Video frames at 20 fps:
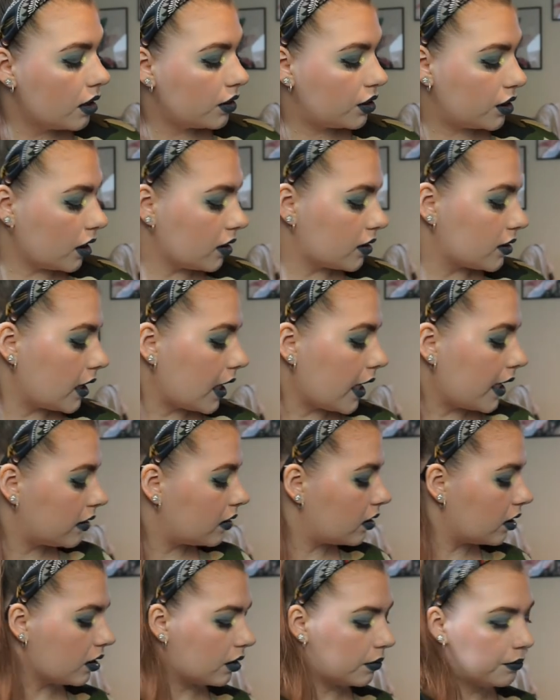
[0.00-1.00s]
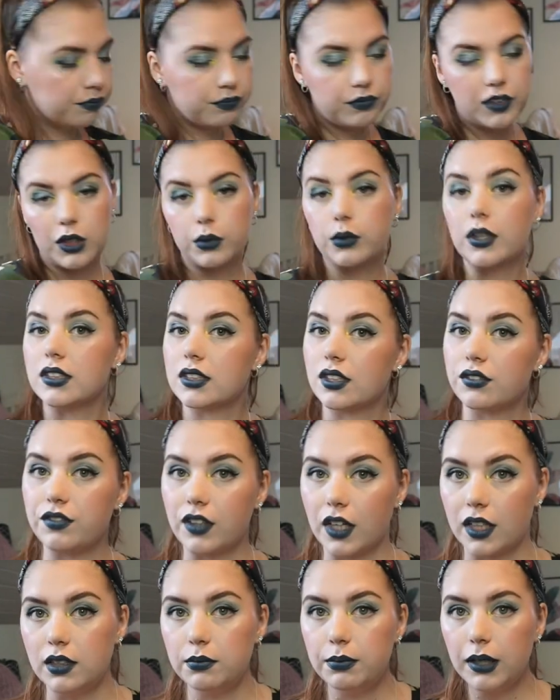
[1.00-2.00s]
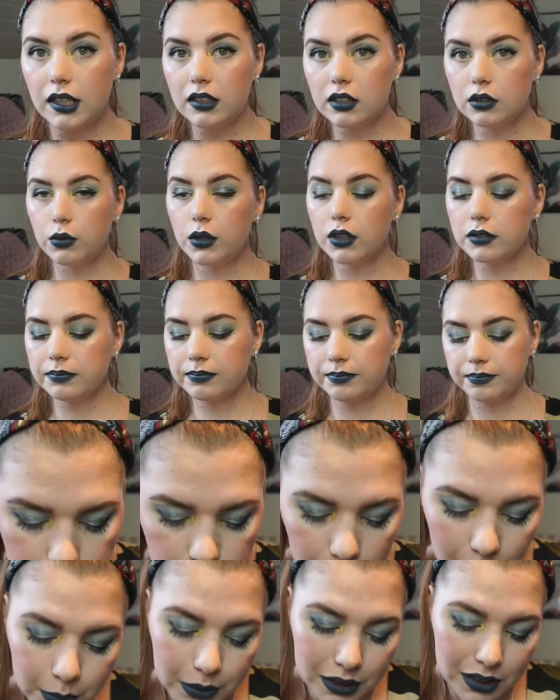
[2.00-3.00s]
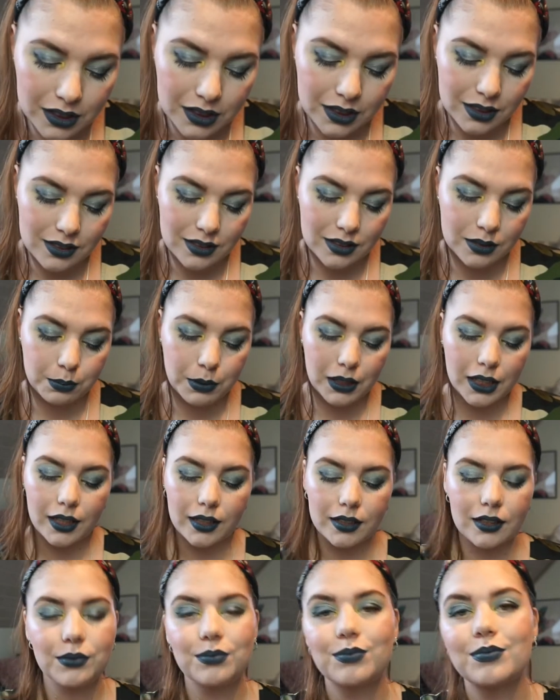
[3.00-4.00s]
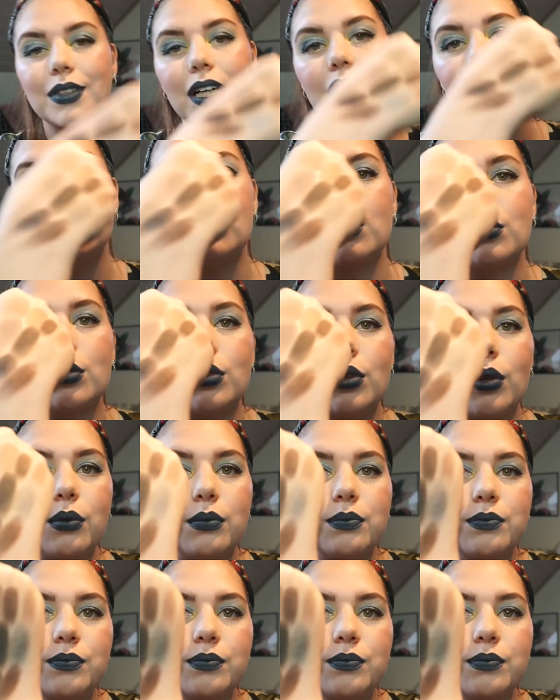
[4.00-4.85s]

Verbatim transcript: Just like the Gwen Stefani palette one. Maybe it is at black, I don't know.